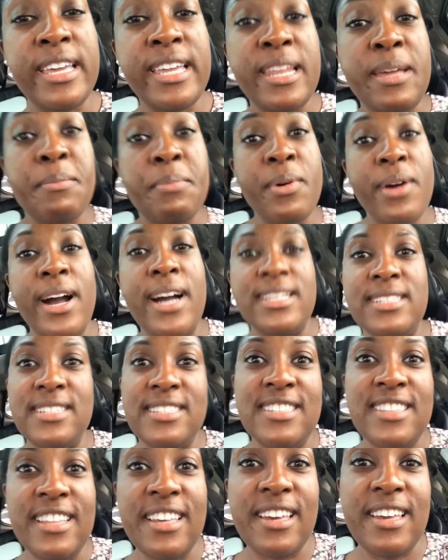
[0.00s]
getting
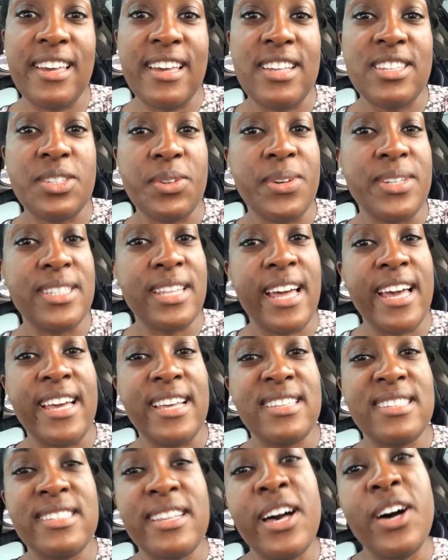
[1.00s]
prizes thing. So it's
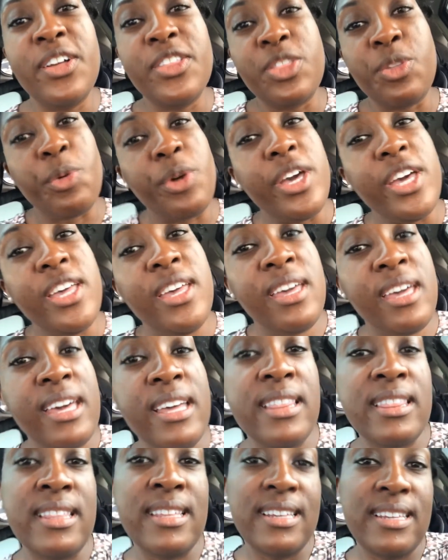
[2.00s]
like sell three, you
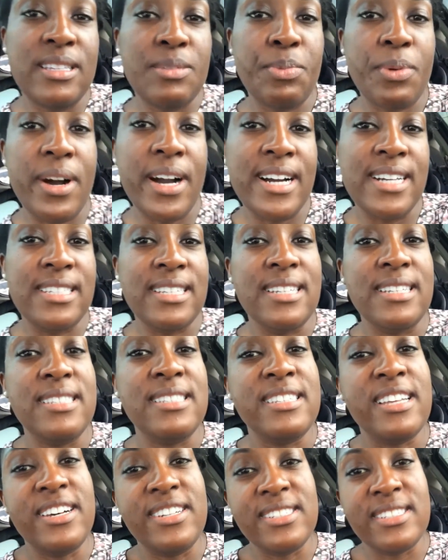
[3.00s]
get these prizes.
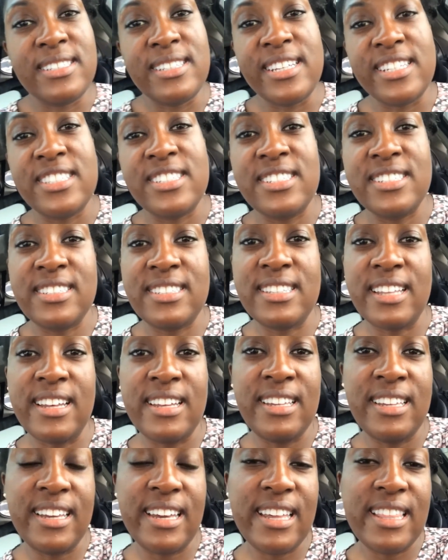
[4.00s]
Sell six,
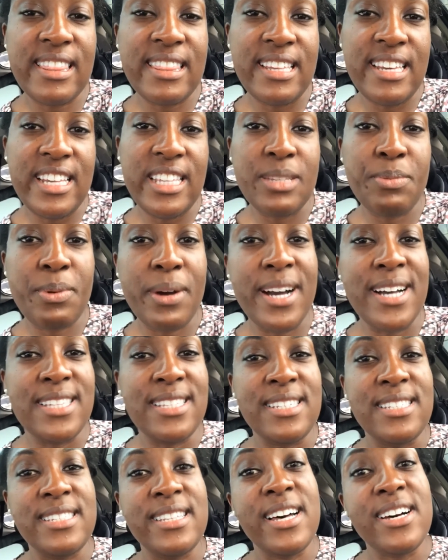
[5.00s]
you get these
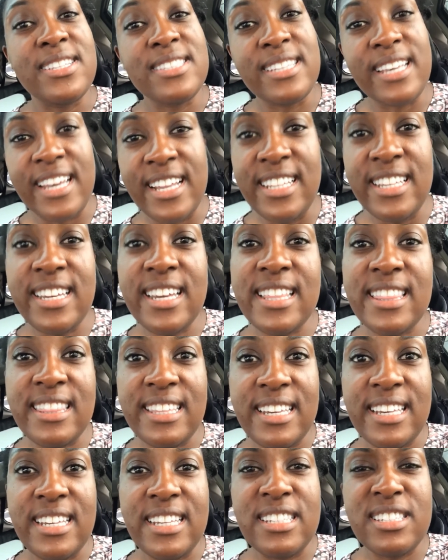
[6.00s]
prizes. Sell 10, you get
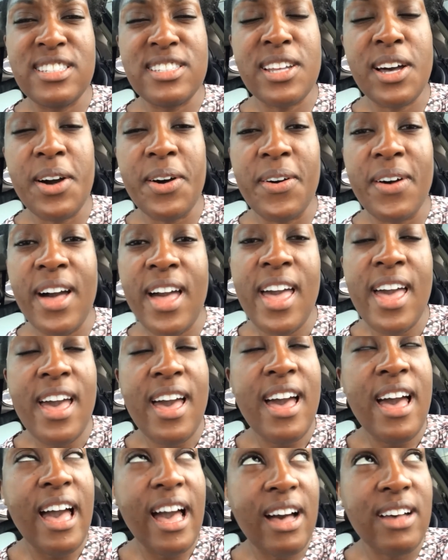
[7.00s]
these. So
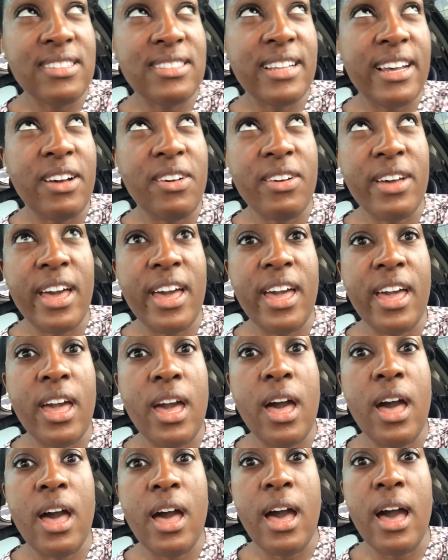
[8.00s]
I was like,
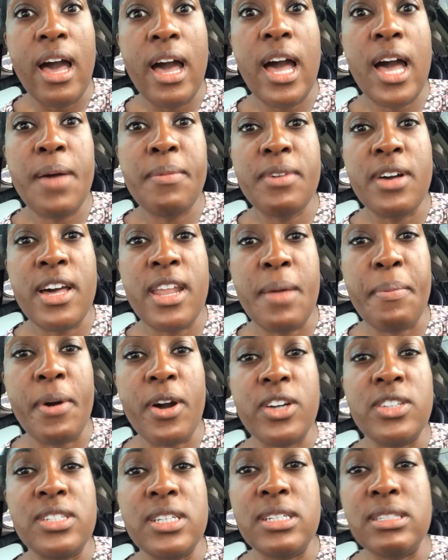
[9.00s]
okay, I'm going to
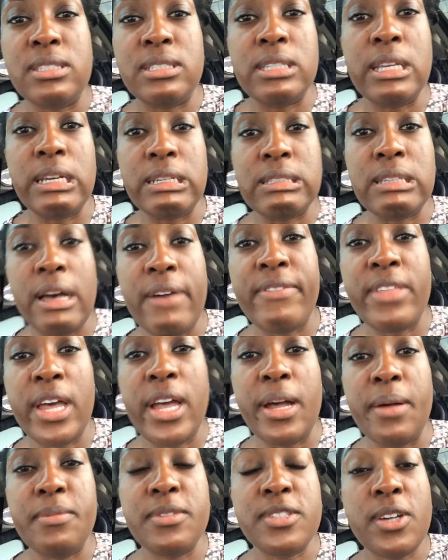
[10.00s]
purchase six of
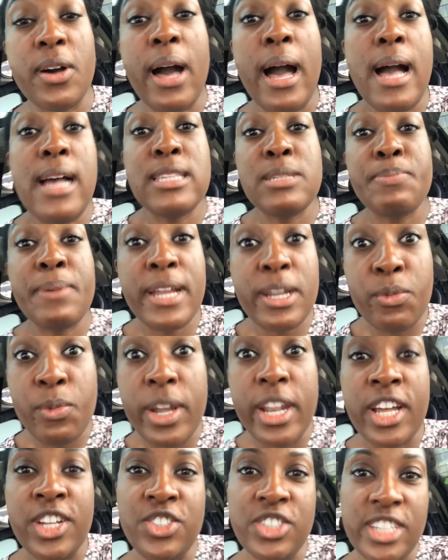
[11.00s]
them. So I spent
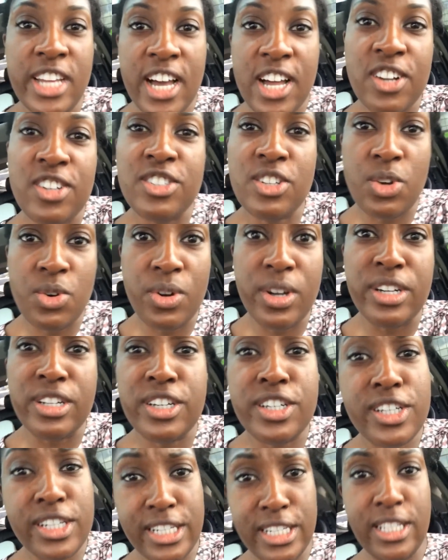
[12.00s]
$100 on
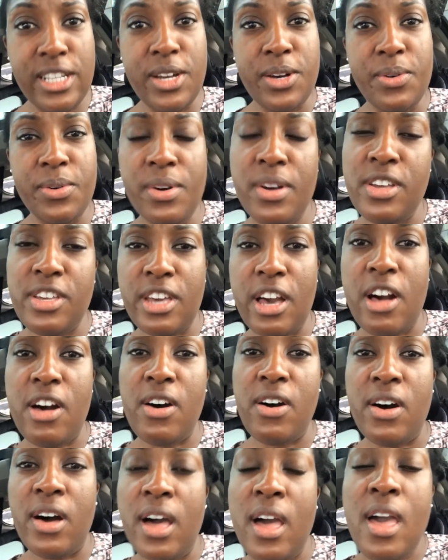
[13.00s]
cookie dough,
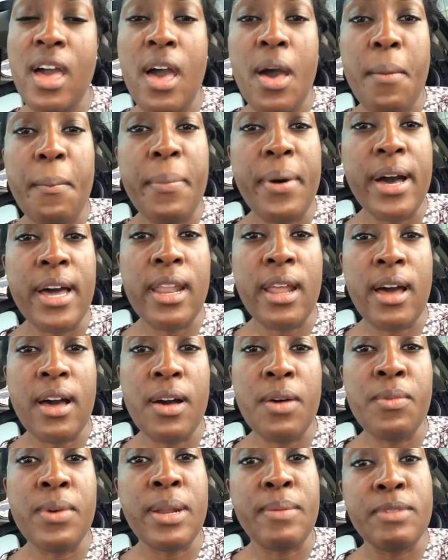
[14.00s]
y'all. But
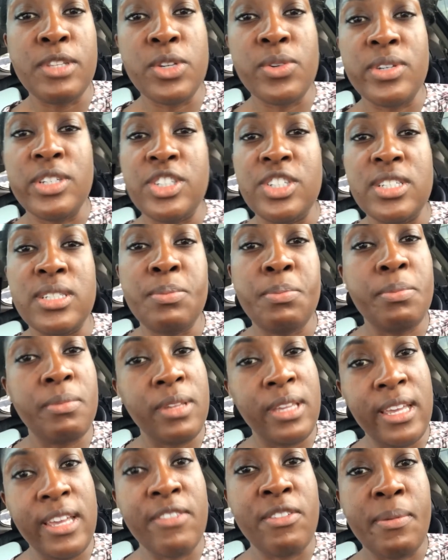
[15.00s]
um, what I'm going to do is just
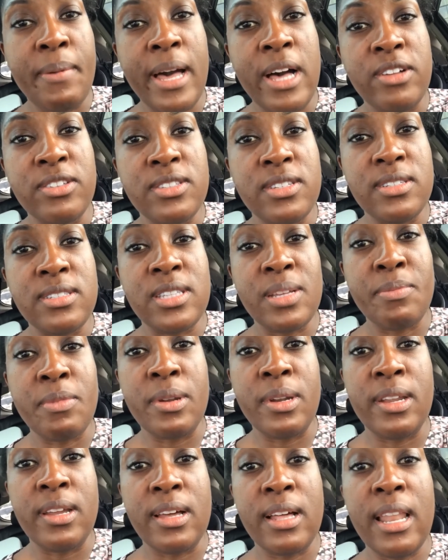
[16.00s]
give them out to some
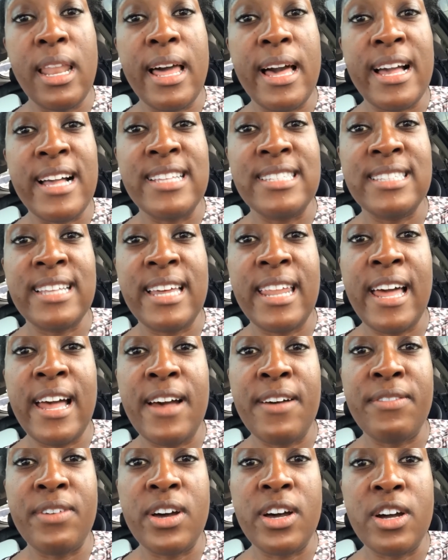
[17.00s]
of the clients that
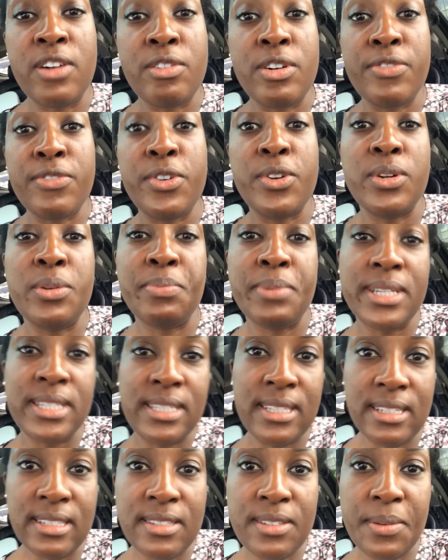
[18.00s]
have uh, referred
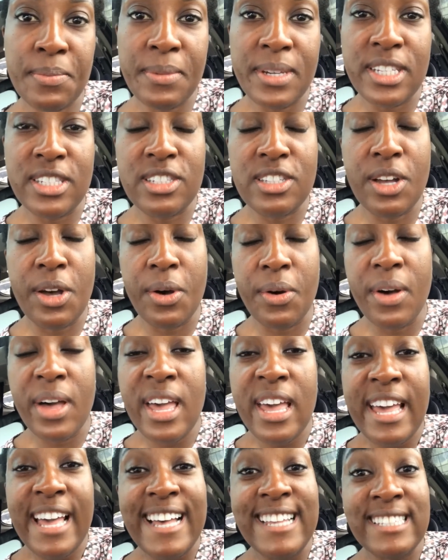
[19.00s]
business to me. So
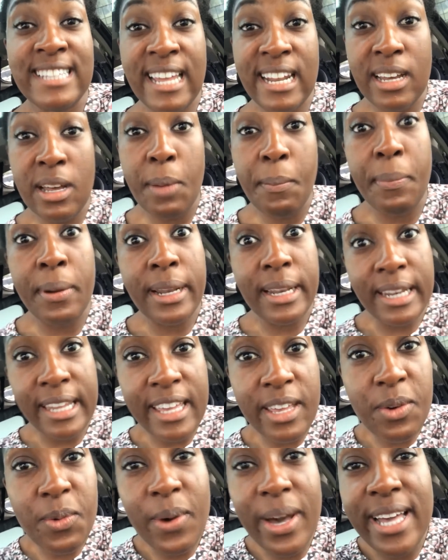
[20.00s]
it's not a
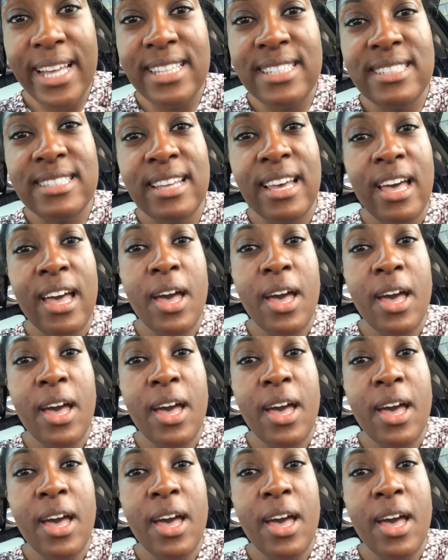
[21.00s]
complete waste,